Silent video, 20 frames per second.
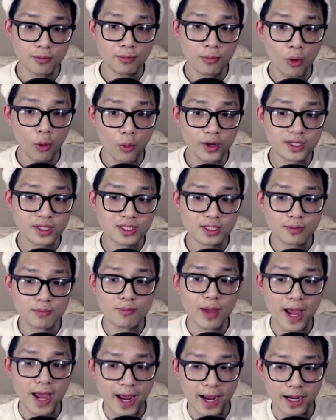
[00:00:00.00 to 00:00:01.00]
points
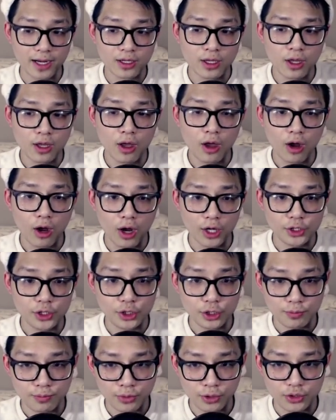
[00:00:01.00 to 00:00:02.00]
back on
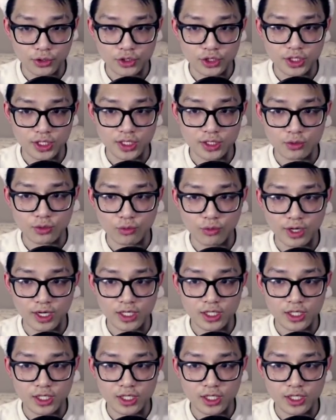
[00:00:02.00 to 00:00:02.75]
your purchase. Right